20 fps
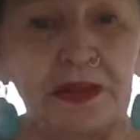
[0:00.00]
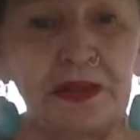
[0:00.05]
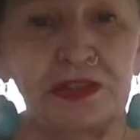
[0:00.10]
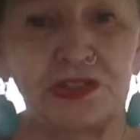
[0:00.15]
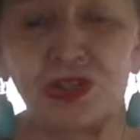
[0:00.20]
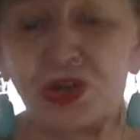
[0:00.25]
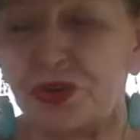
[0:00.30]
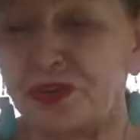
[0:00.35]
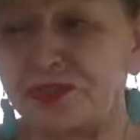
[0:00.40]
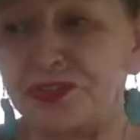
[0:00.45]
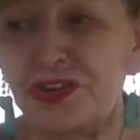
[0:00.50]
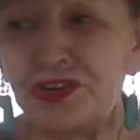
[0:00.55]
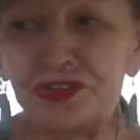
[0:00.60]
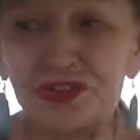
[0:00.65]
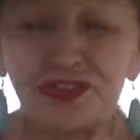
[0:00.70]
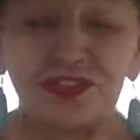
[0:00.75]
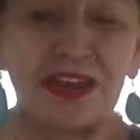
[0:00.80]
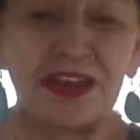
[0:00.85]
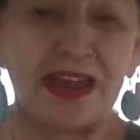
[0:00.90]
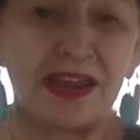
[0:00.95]
So if you're
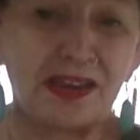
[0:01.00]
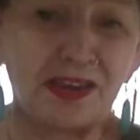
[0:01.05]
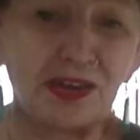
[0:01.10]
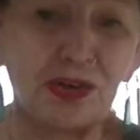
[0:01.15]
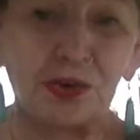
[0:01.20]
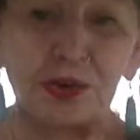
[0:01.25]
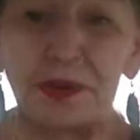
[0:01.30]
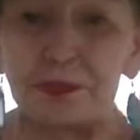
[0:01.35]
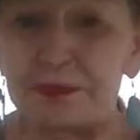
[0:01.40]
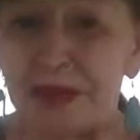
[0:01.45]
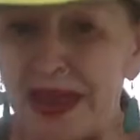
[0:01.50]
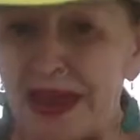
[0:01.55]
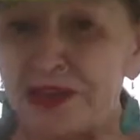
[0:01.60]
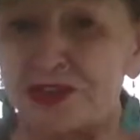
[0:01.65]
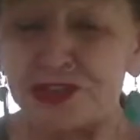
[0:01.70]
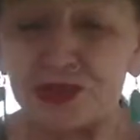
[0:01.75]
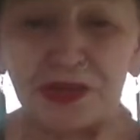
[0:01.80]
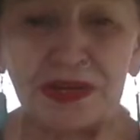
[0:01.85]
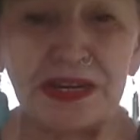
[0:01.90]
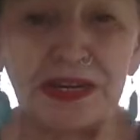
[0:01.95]
saying you're a
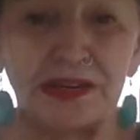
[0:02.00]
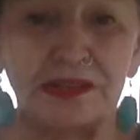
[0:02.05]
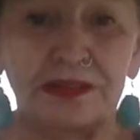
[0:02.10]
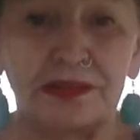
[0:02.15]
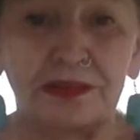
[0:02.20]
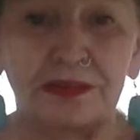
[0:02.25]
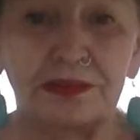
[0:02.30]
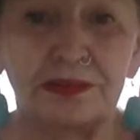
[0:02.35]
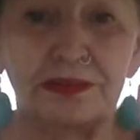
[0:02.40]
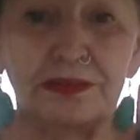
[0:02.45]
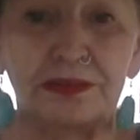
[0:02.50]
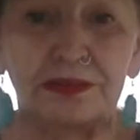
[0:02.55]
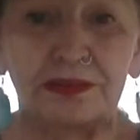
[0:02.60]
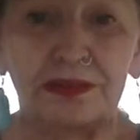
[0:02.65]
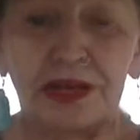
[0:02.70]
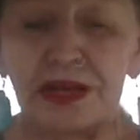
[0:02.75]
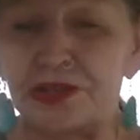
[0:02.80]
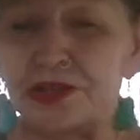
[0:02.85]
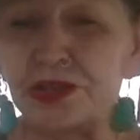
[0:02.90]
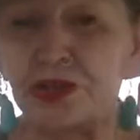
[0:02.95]
patriot
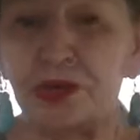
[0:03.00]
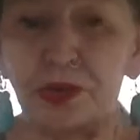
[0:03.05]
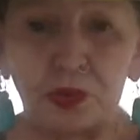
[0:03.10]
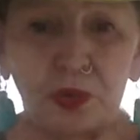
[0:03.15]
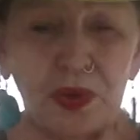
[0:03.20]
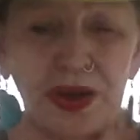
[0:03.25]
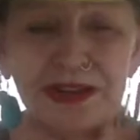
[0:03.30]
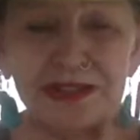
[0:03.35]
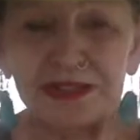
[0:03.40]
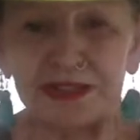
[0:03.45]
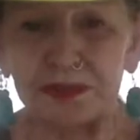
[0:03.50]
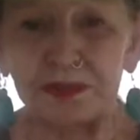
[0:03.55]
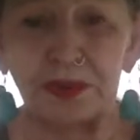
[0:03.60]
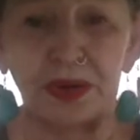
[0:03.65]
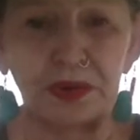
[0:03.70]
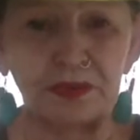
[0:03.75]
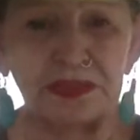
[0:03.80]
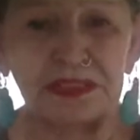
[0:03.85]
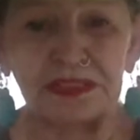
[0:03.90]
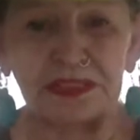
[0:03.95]
and you're a white
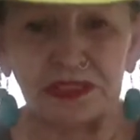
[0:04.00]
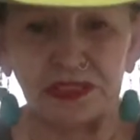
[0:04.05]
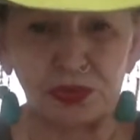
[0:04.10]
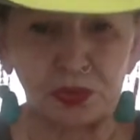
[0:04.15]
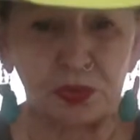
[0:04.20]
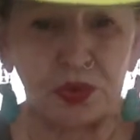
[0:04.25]
supremacist